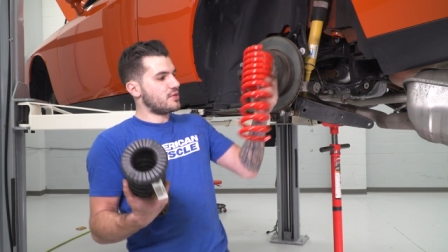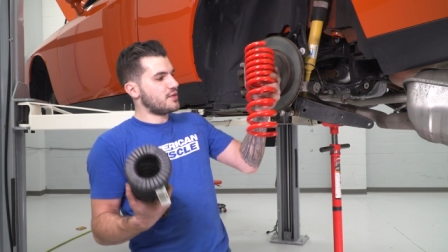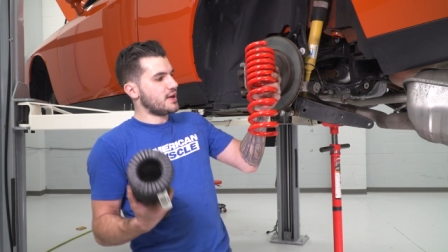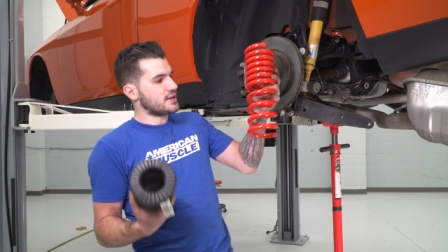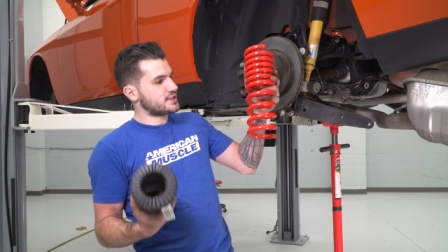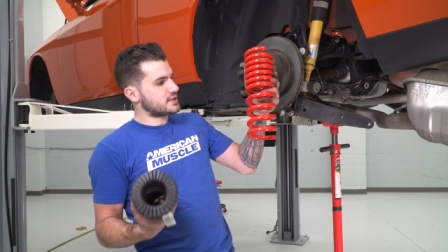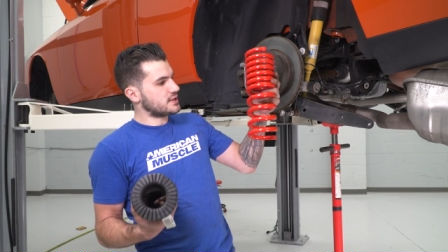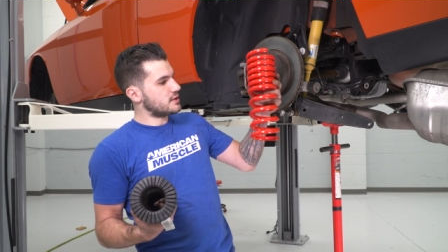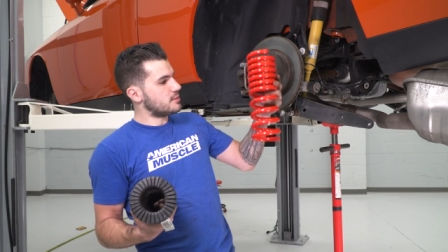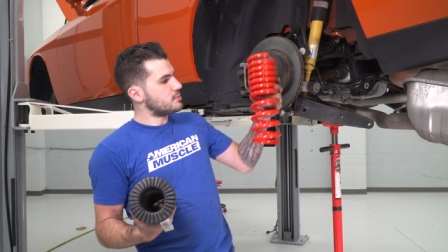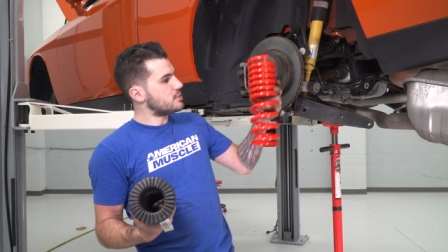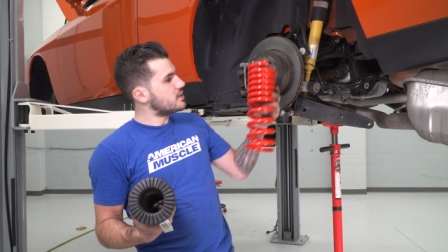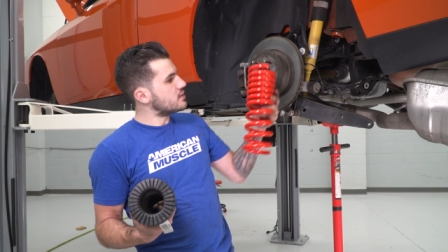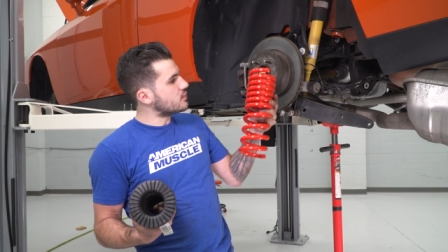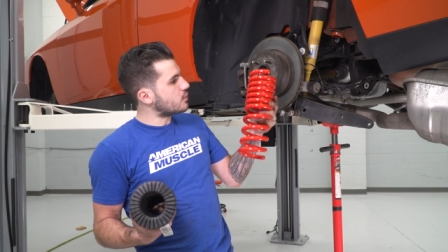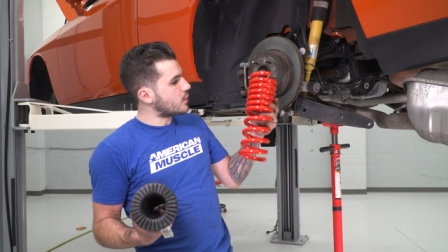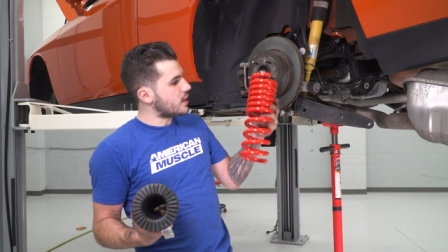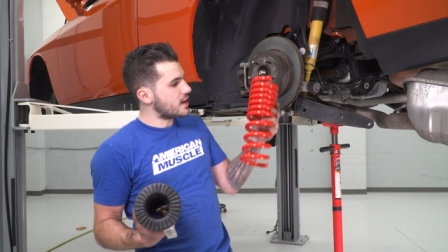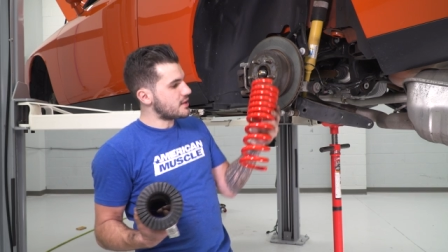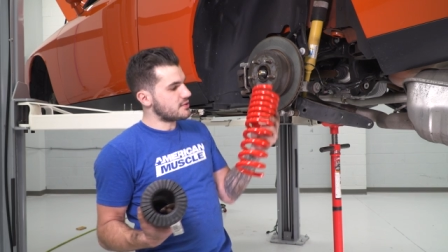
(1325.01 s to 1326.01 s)
That's gonna be
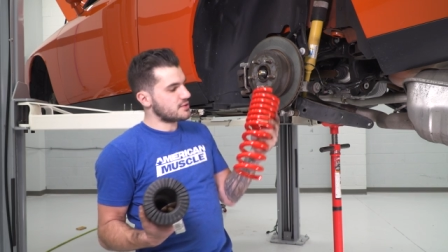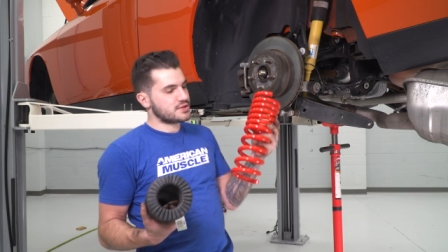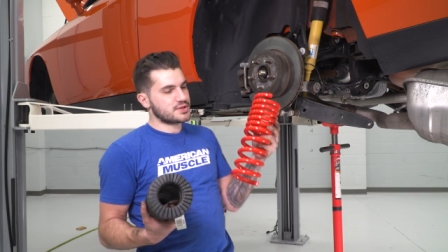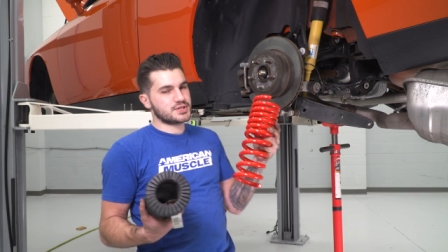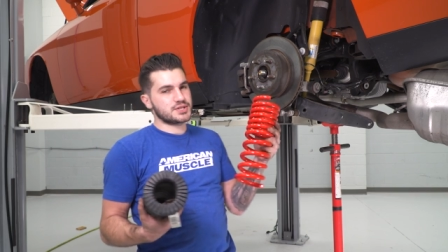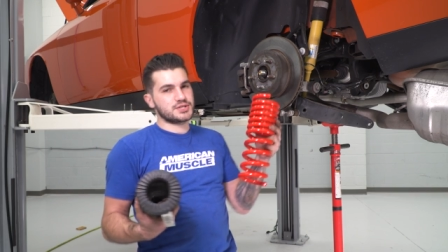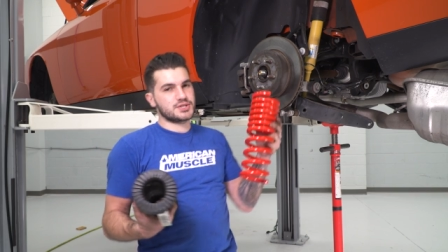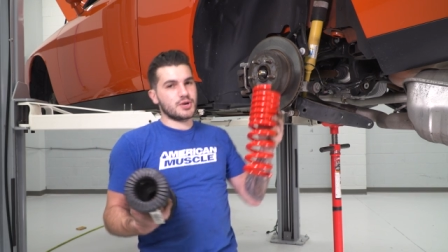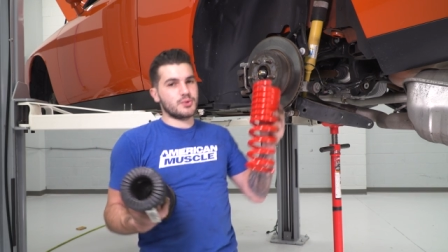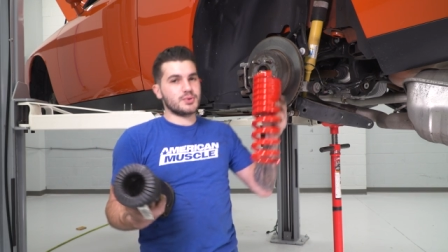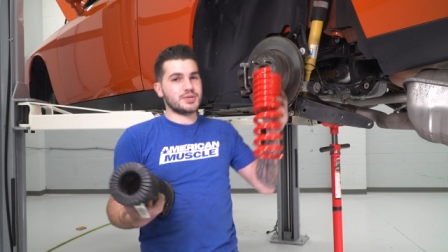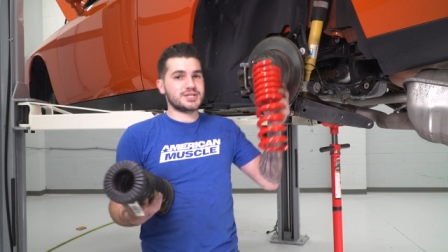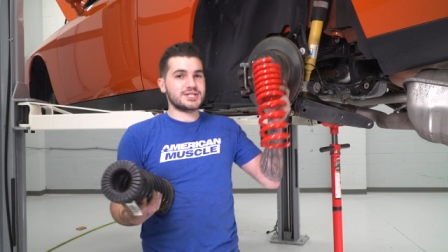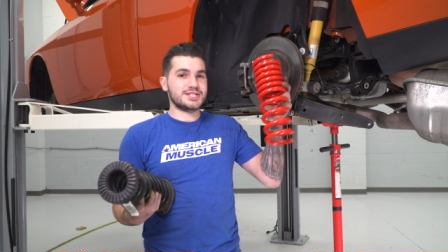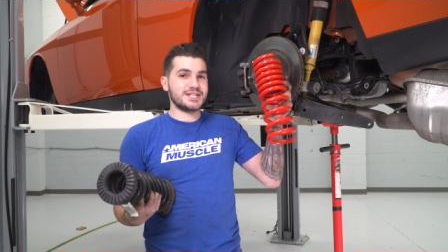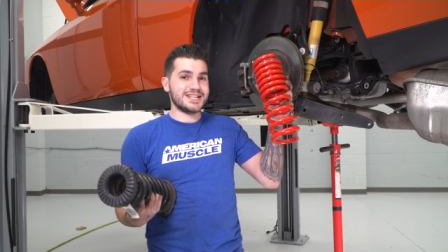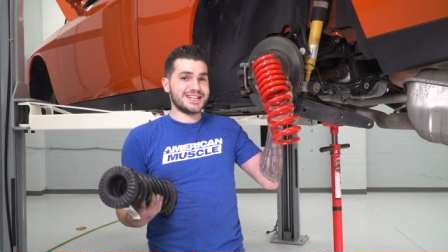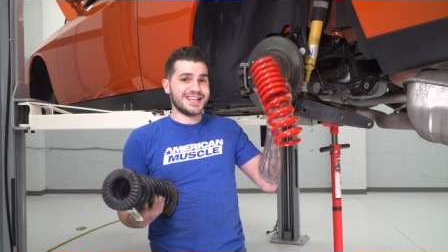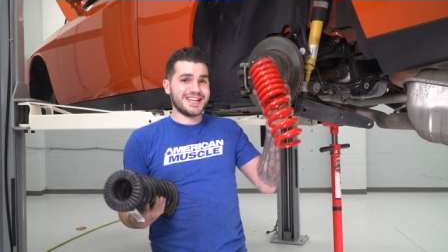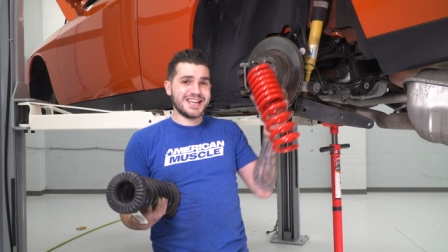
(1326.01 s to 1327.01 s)
the way that this is going to
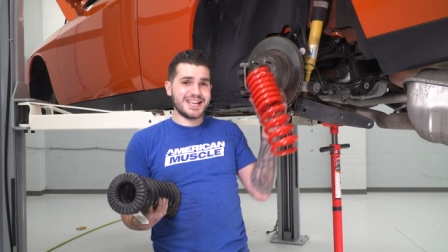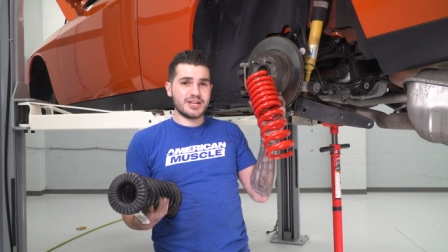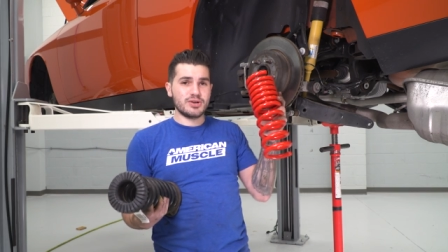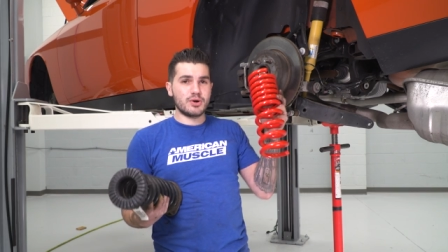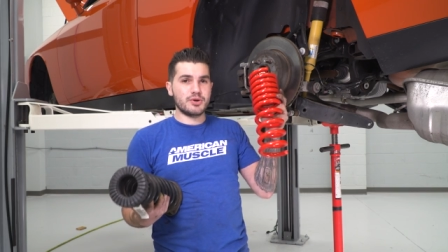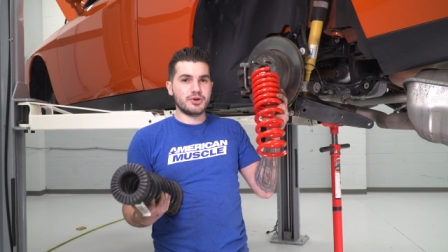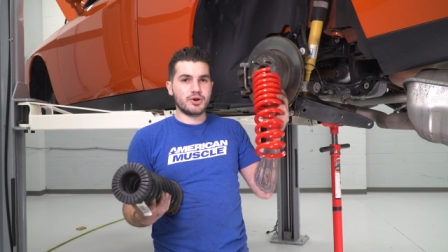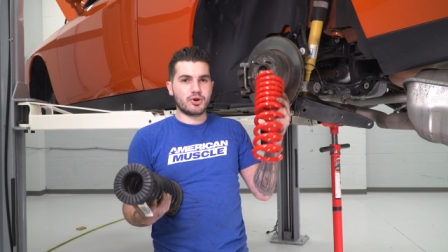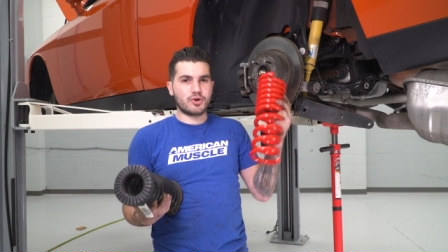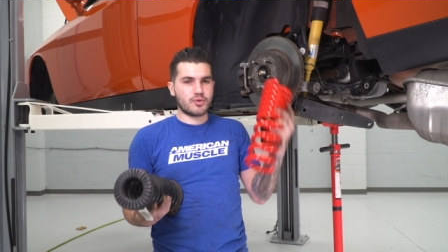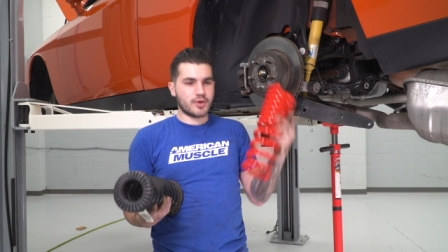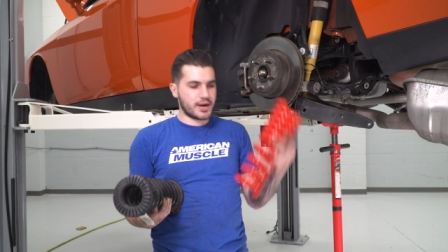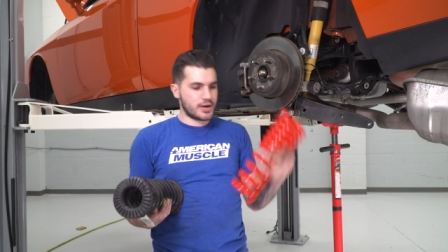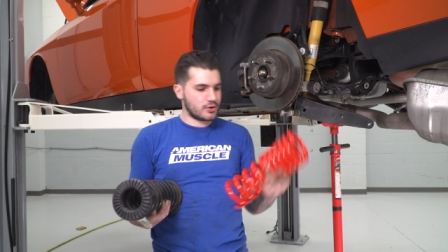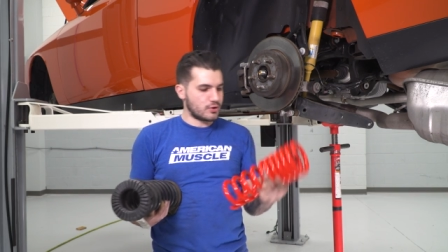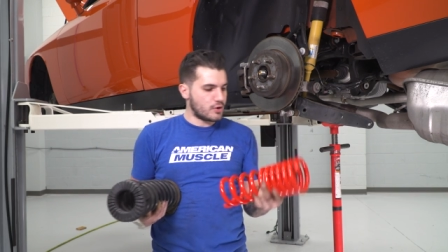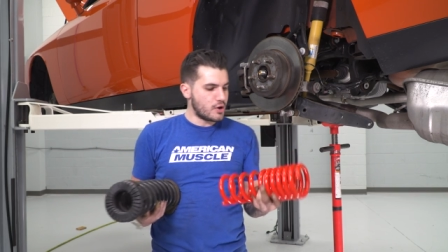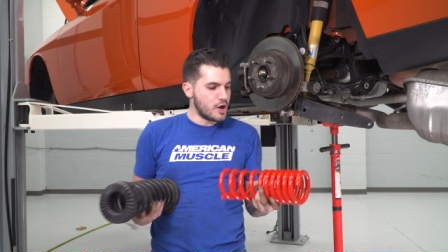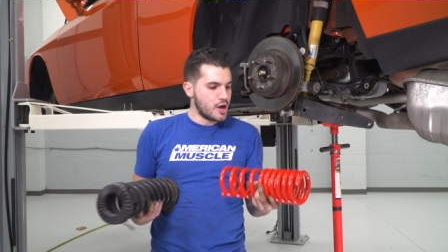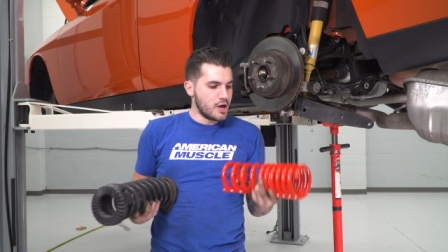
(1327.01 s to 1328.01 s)
sit in on your
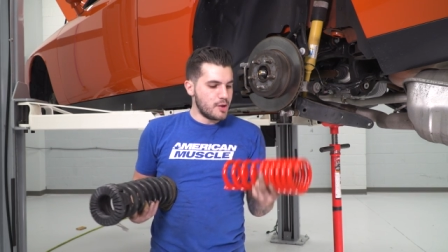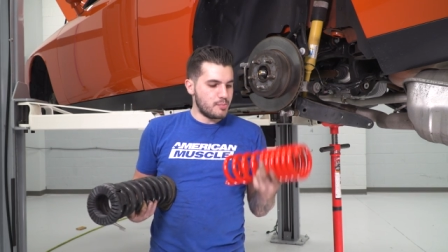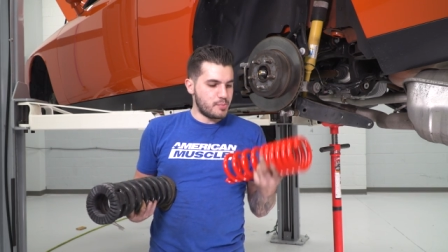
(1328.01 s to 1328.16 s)
cradle.